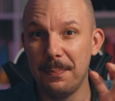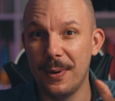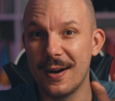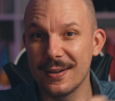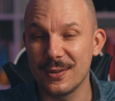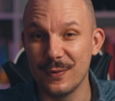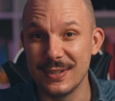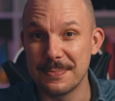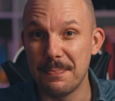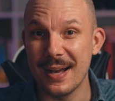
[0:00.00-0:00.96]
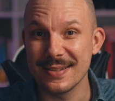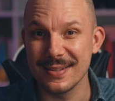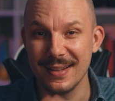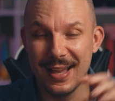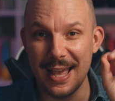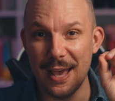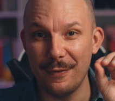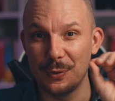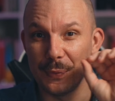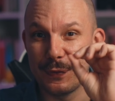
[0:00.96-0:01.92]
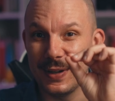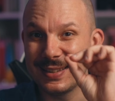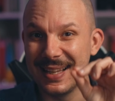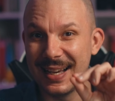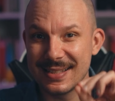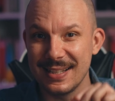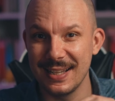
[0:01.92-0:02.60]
part of this puzzle have to fit nicely.